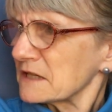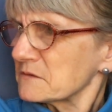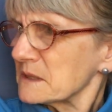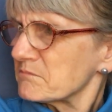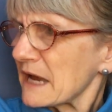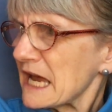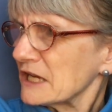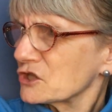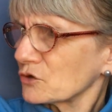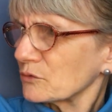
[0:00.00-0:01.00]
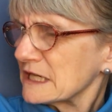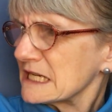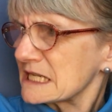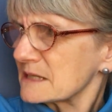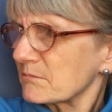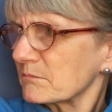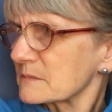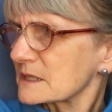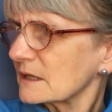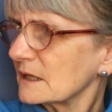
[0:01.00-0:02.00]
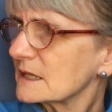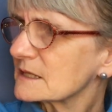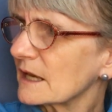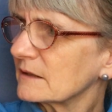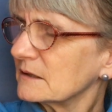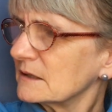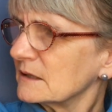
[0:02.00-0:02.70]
gives me bad dreams, he said.